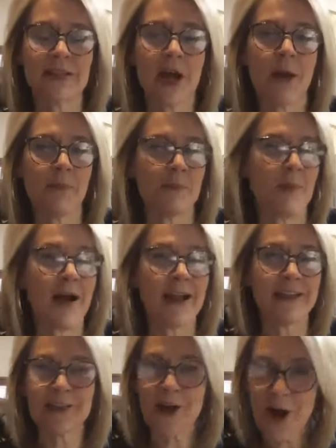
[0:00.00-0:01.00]
top of
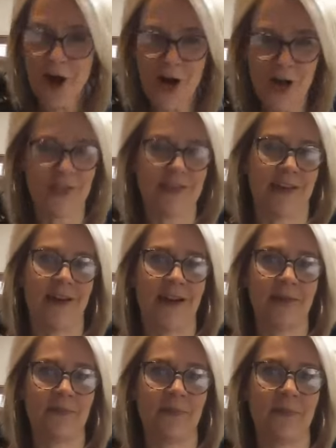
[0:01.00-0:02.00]
mind all the time,